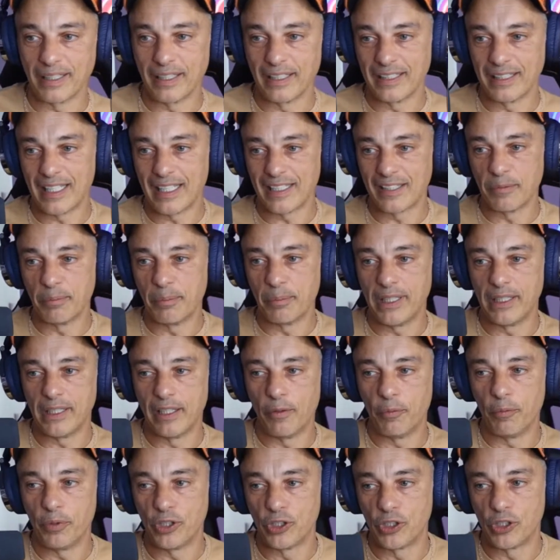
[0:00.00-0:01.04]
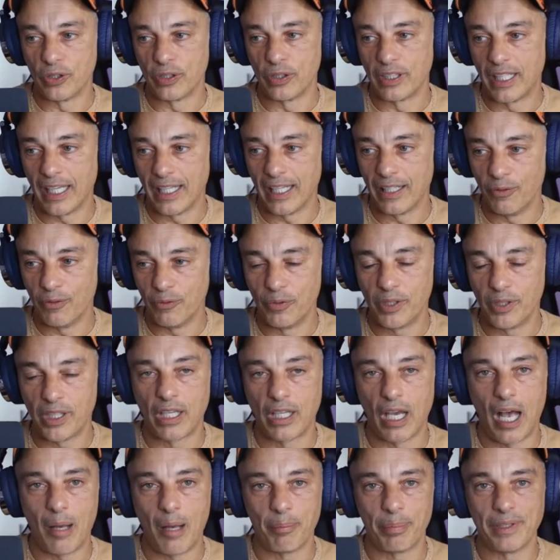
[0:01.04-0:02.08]
That doesn't mean that we should get
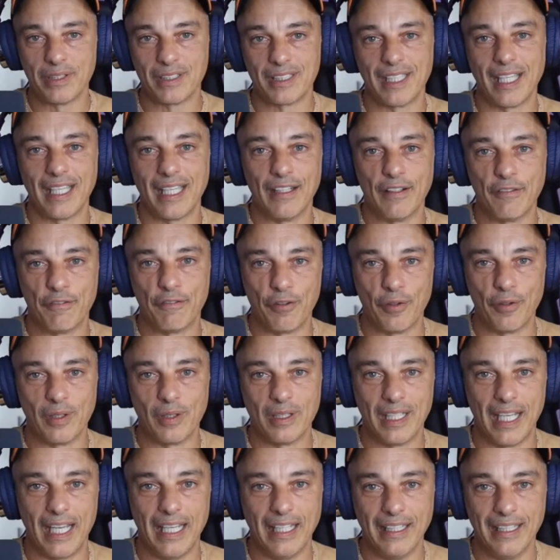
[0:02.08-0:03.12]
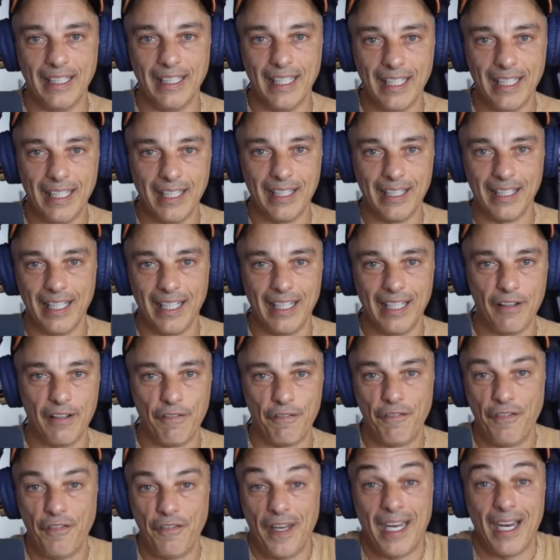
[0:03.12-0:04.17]
recompensated for that in a
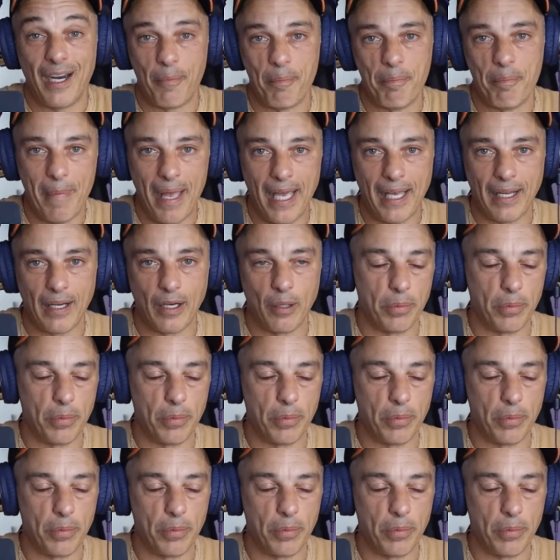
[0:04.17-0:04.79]
fair manner,